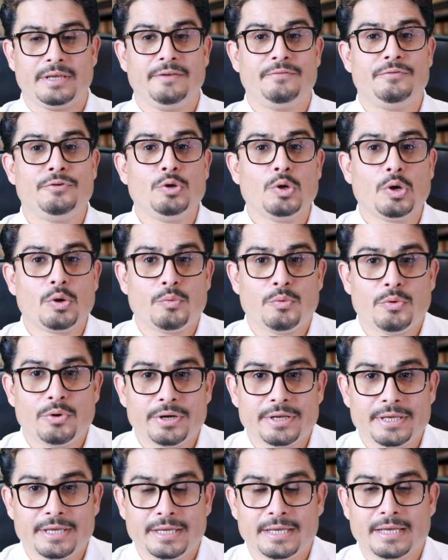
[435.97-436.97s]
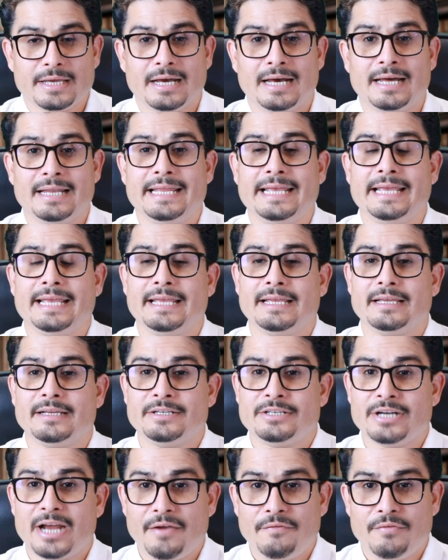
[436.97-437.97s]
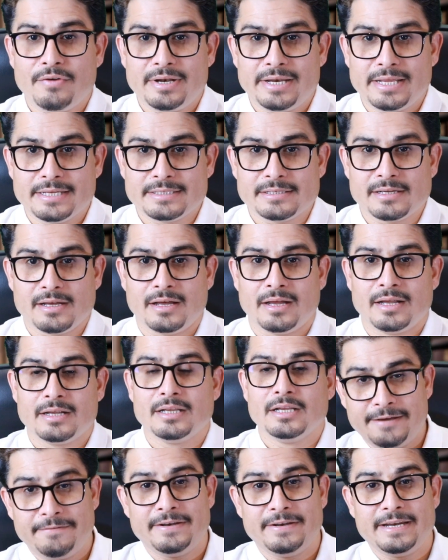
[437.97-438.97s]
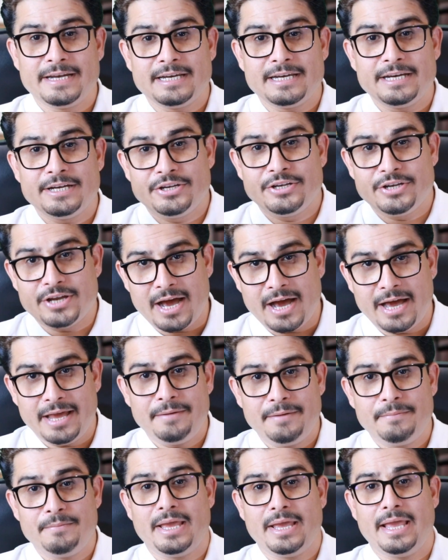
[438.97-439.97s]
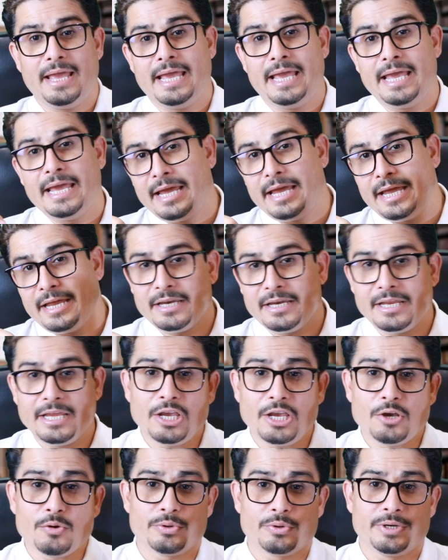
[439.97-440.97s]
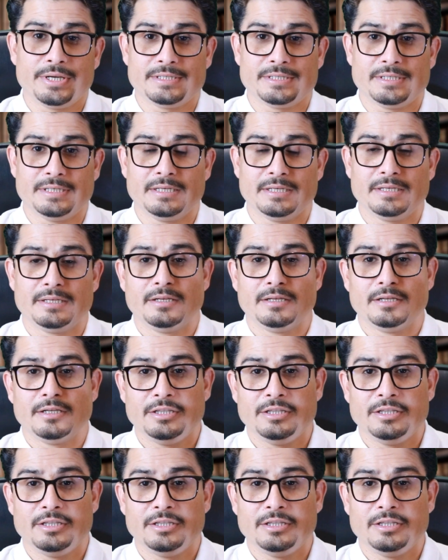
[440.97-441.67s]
If you are working on a driverless car, definitely time and accuracy.